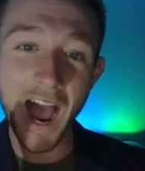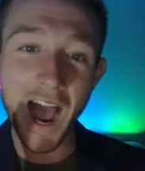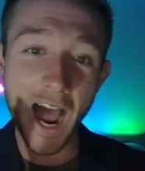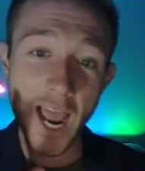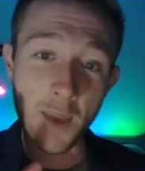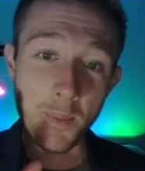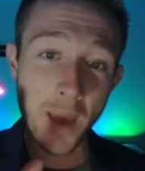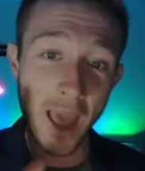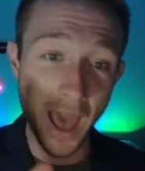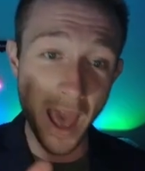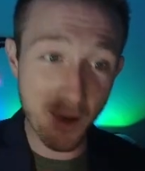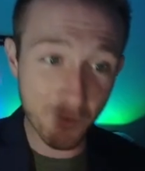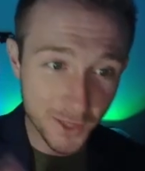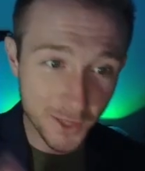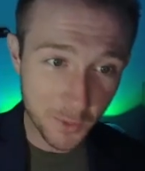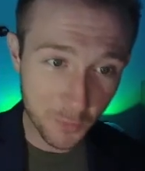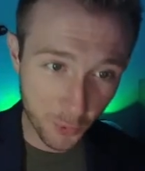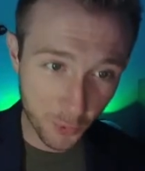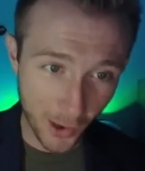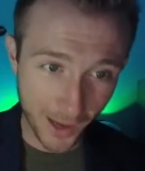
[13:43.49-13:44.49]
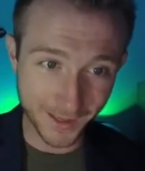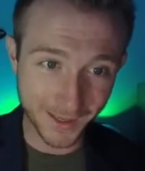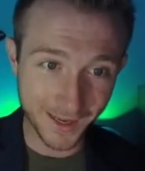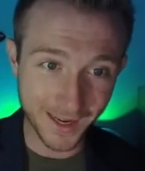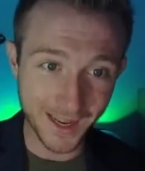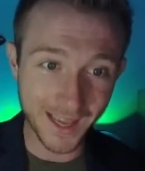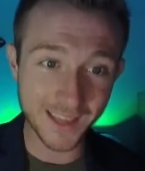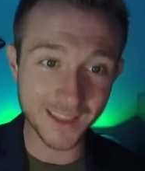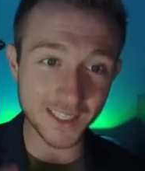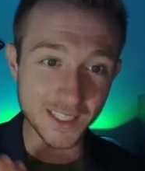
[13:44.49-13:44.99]
I am heavily
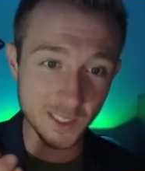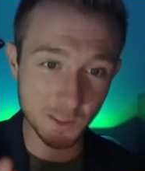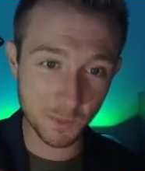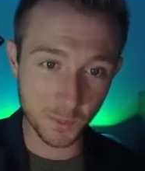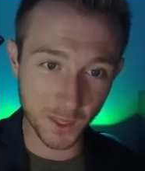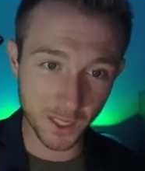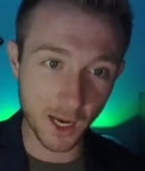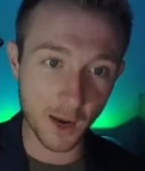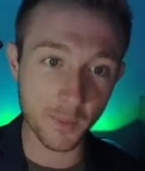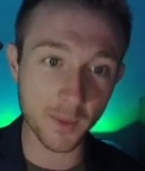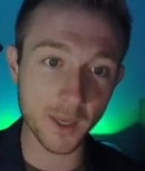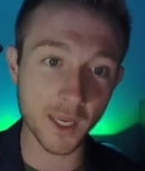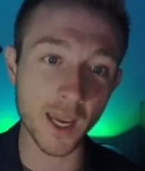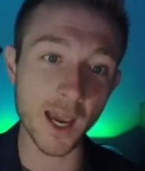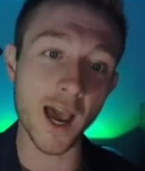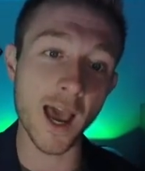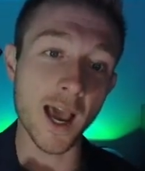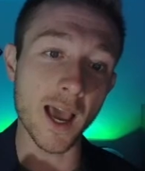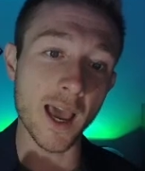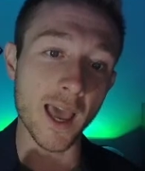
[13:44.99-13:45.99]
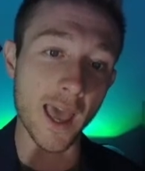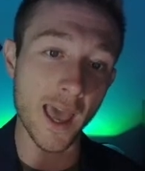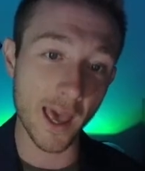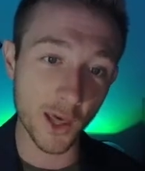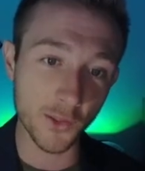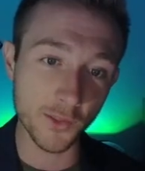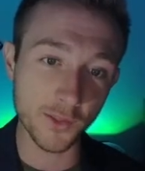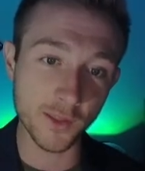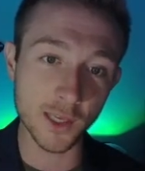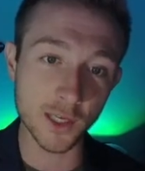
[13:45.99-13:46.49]
pregnant, and this is becoming a
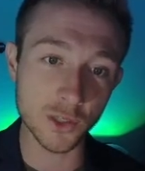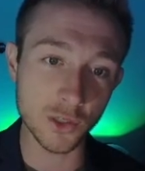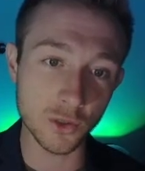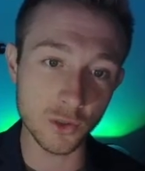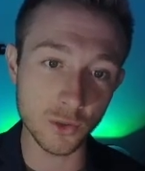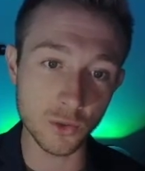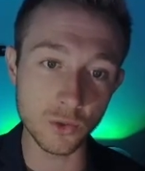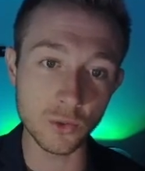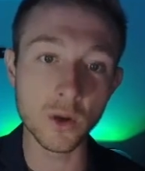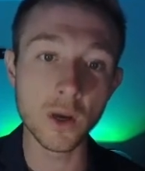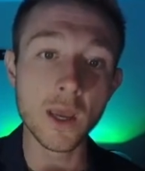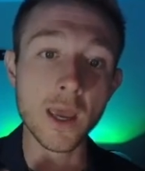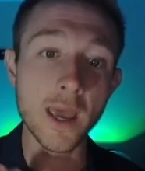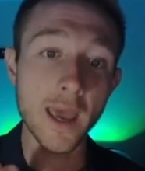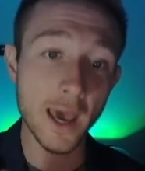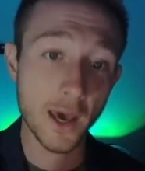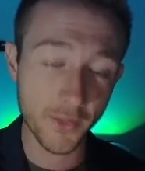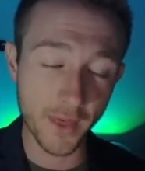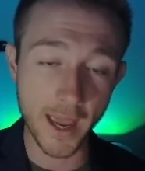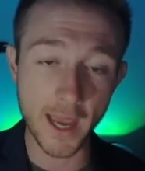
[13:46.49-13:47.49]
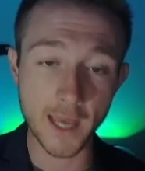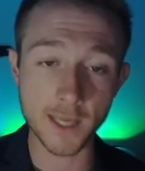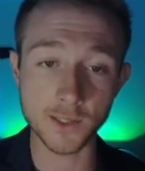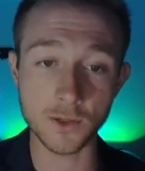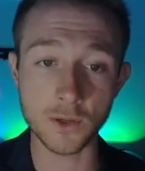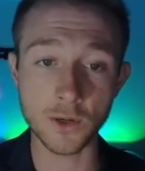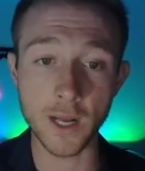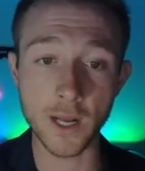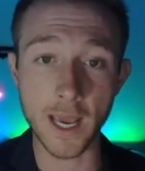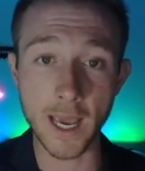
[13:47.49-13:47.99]
health issue, health
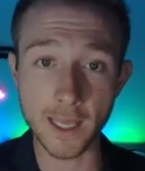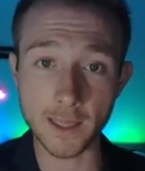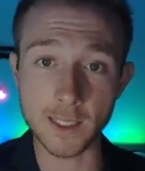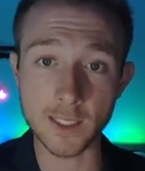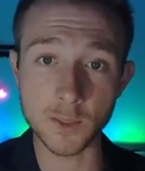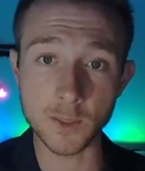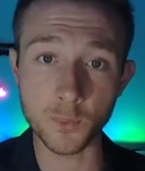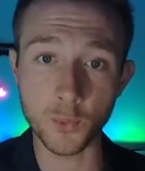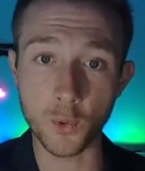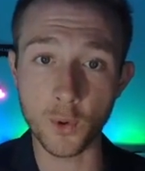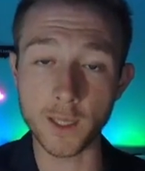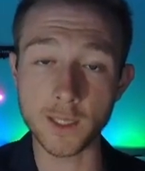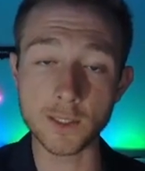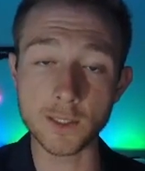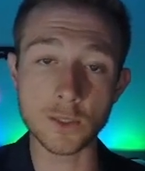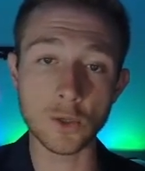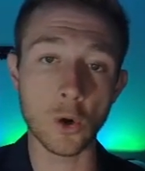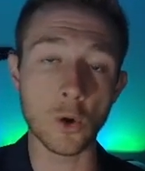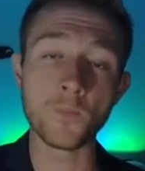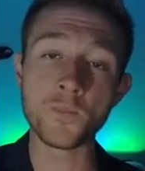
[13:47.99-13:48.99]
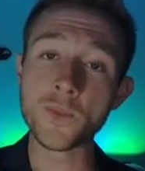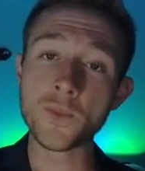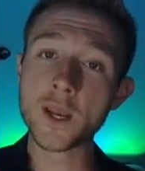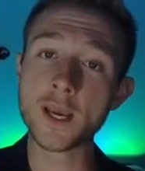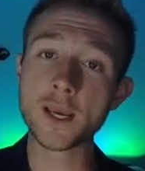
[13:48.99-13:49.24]
hazard at this point. So,